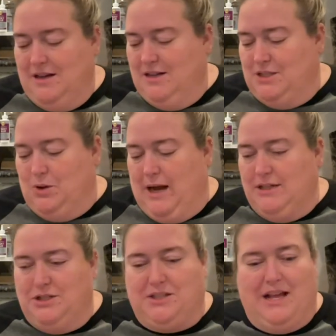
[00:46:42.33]
So I
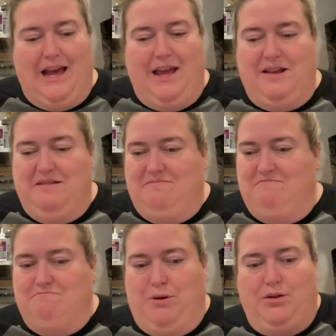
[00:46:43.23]
just like
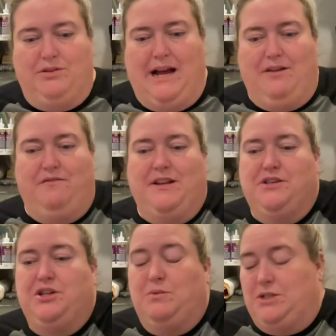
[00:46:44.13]
buckled down and
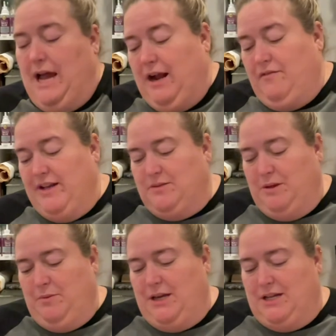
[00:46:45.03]
finished it, which aggravates me
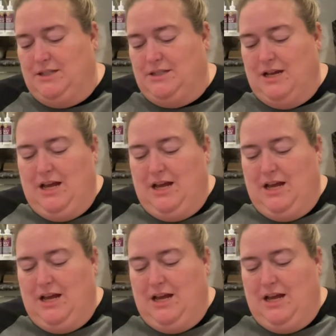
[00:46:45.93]
because